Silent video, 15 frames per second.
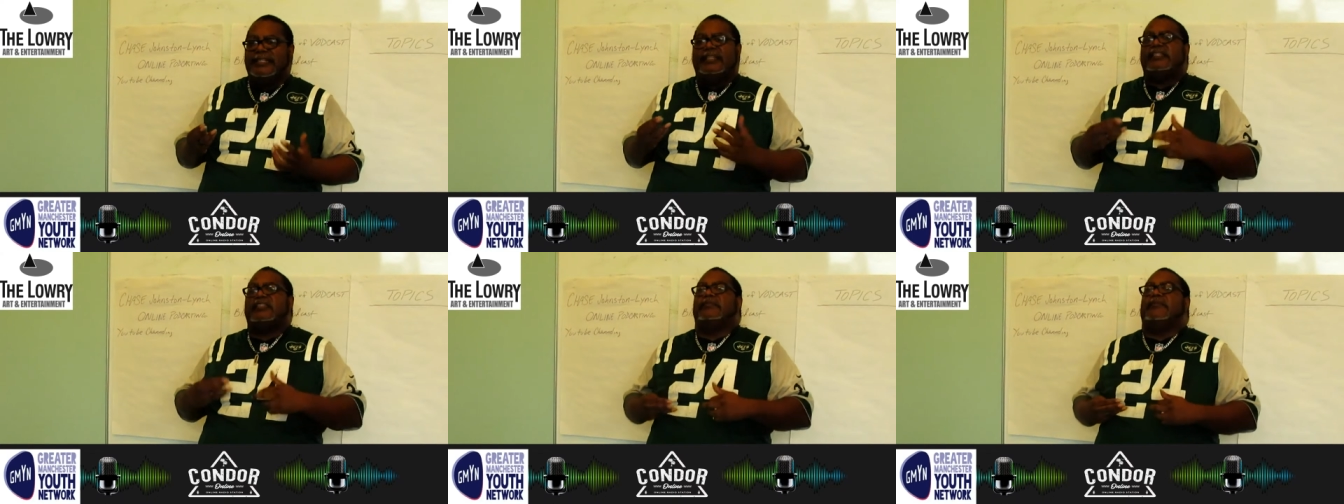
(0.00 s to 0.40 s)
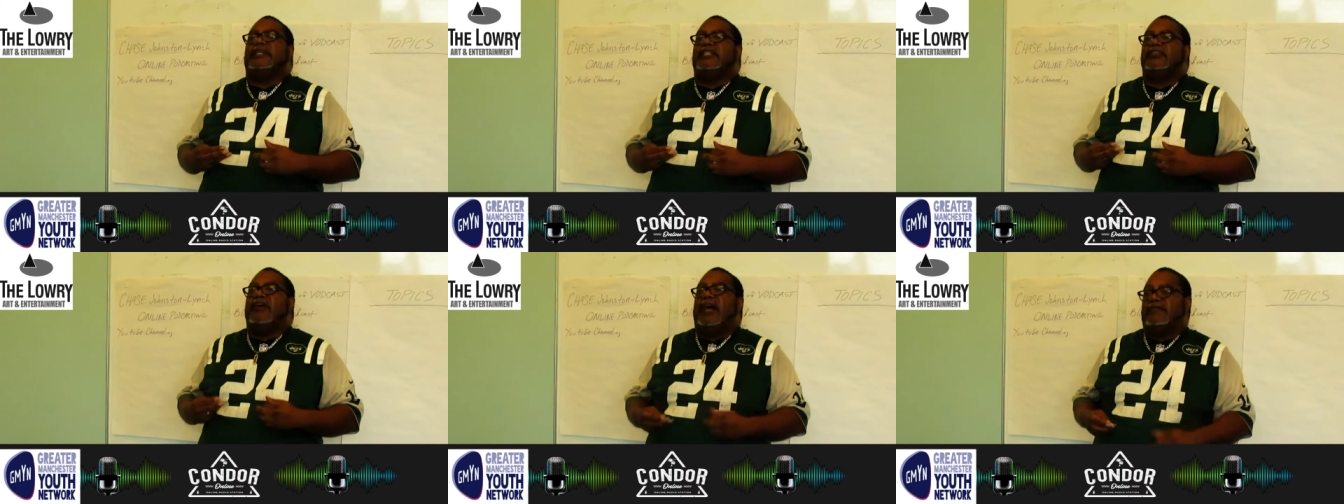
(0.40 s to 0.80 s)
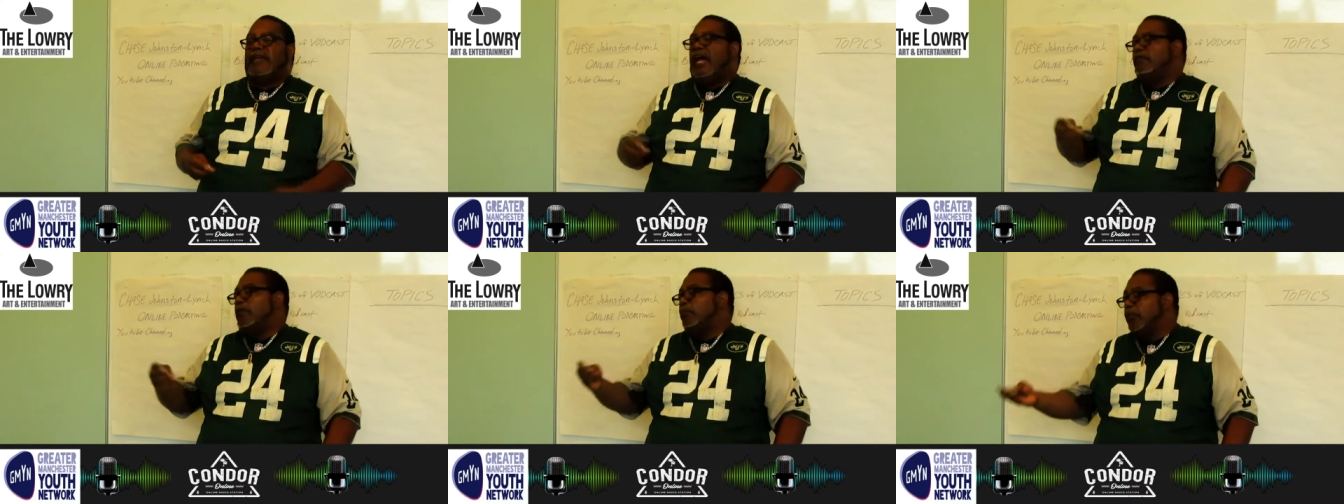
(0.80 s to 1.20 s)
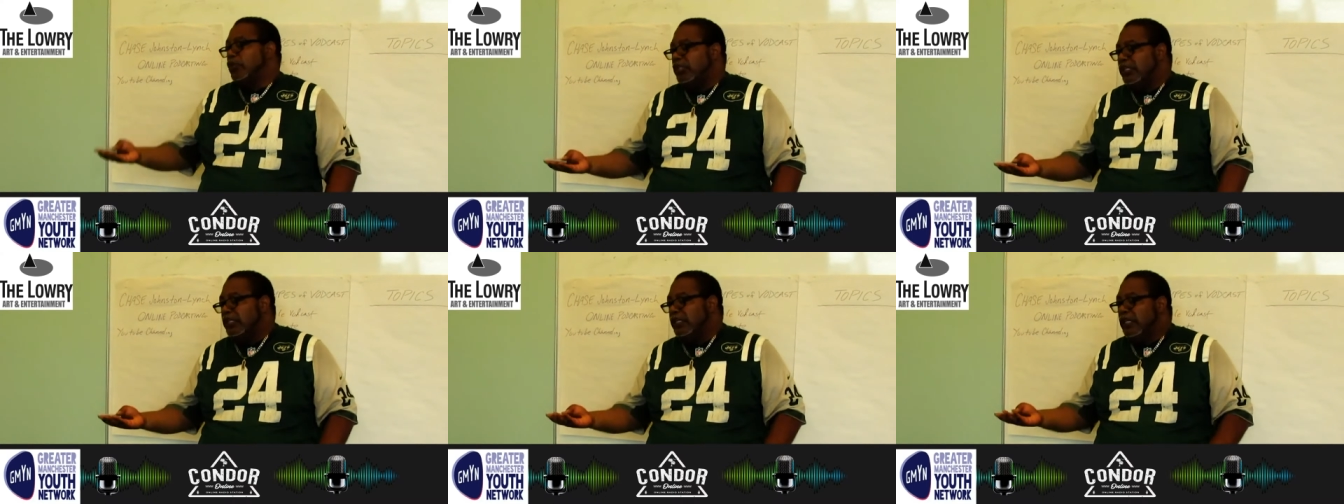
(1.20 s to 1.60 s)
That doesn't mean you have to have a
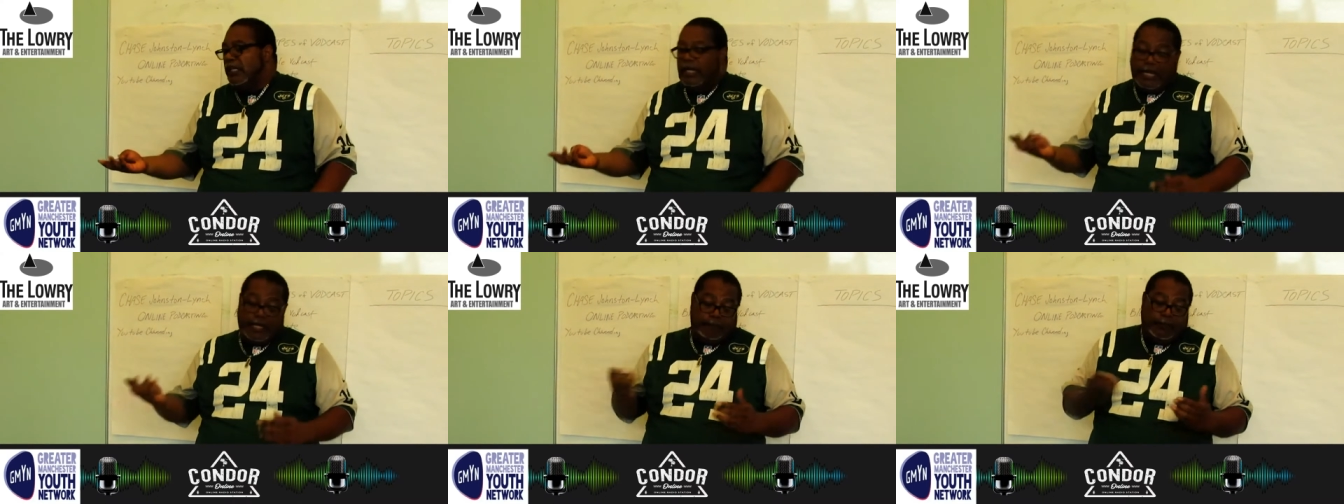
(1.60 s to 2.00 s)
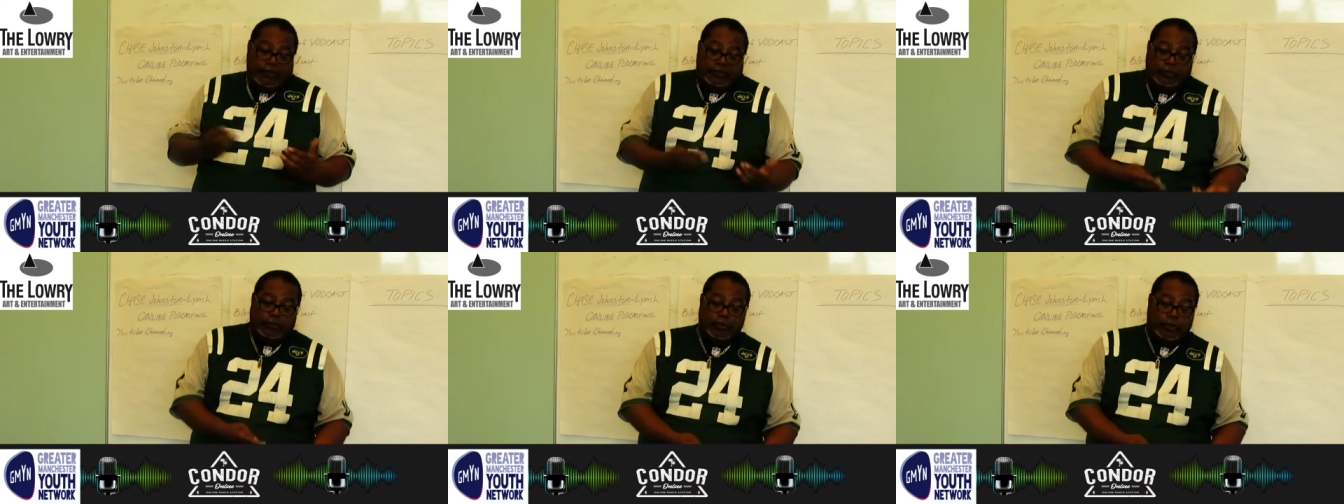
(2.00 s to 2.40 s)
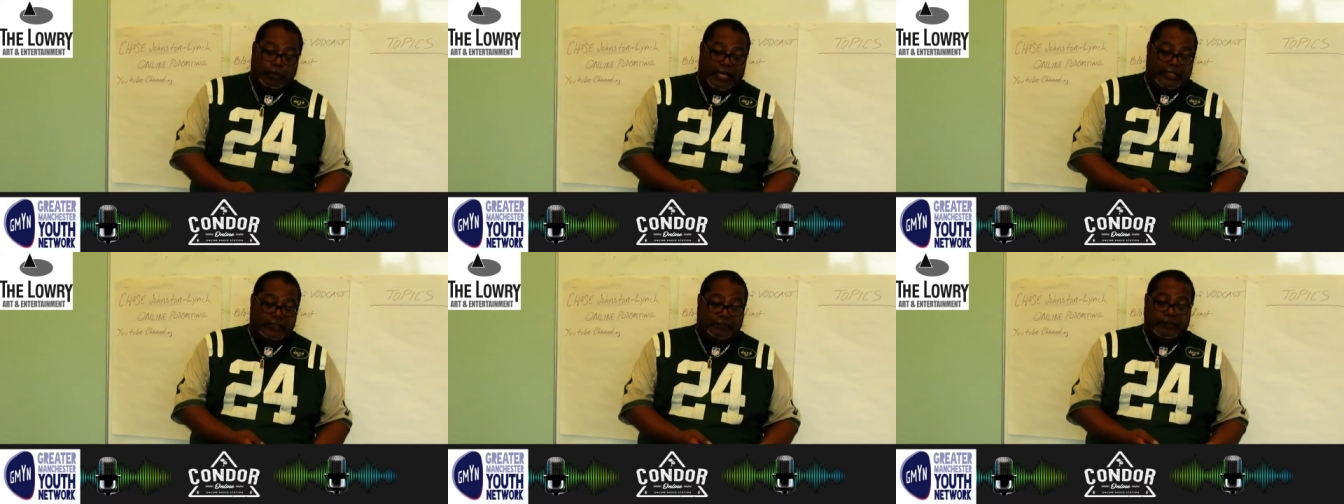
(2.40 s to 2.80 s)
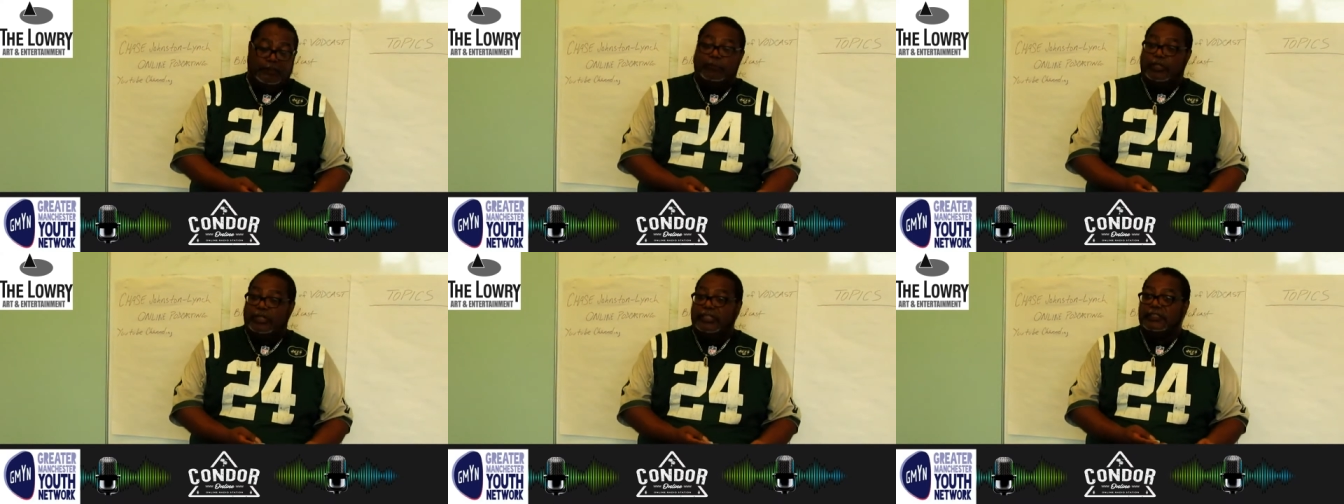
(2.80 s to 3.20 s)
bully and a person who has
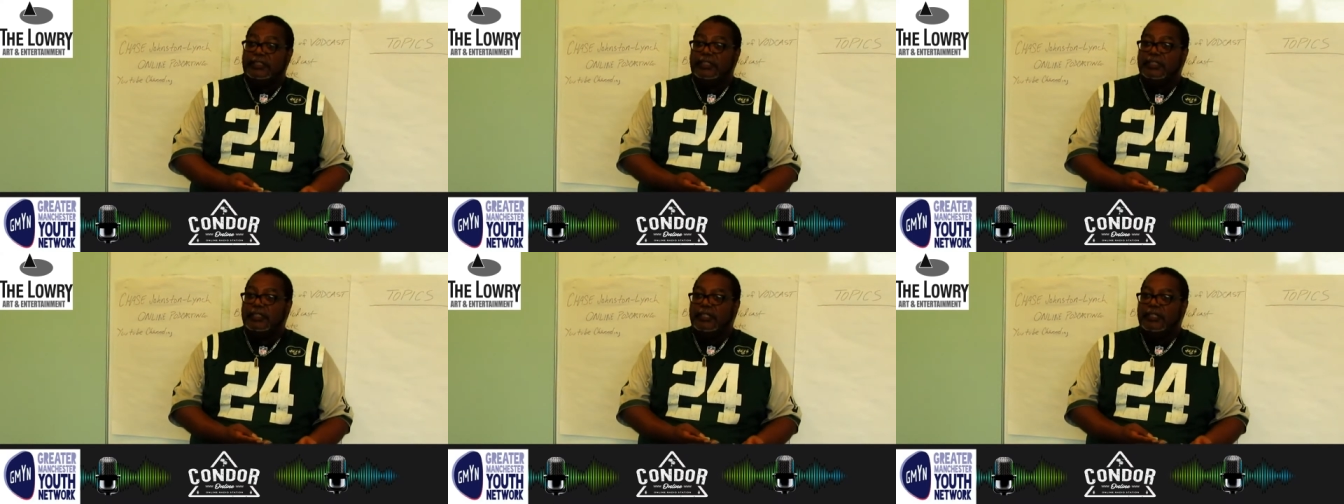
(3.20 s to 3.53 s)
been bullied.